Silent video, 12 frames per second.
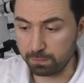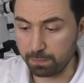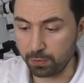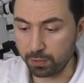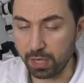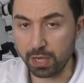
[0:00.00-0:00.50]

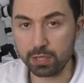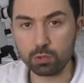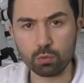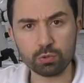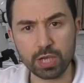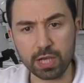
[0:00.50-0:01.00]
Okay, you
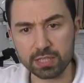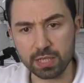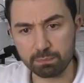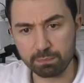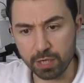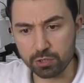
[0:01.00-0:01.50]
will take
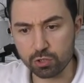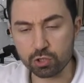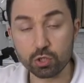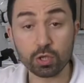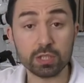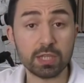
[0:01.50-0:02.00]
some pictures.
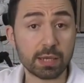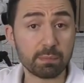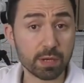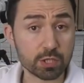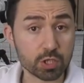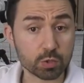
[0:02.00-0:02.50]
You can take
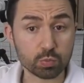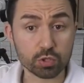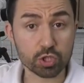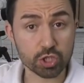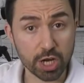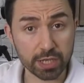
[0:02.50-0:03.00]
pictures with
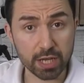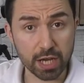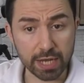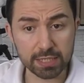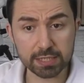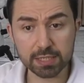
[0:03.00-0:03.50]
shade
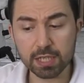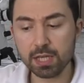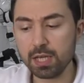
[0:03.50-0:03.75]
guides,